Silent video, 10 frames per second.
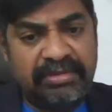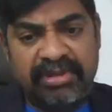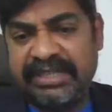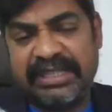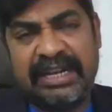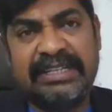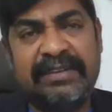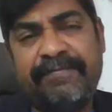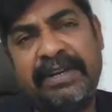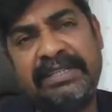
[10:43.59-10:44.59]
Like
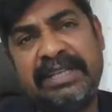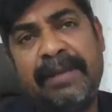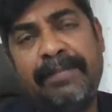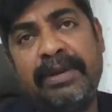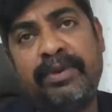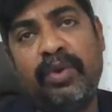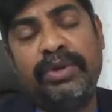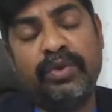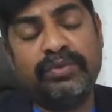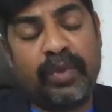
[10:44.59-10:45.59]
for example, don't
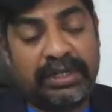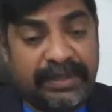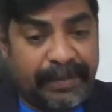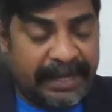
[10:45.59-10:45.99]
use WhatsApp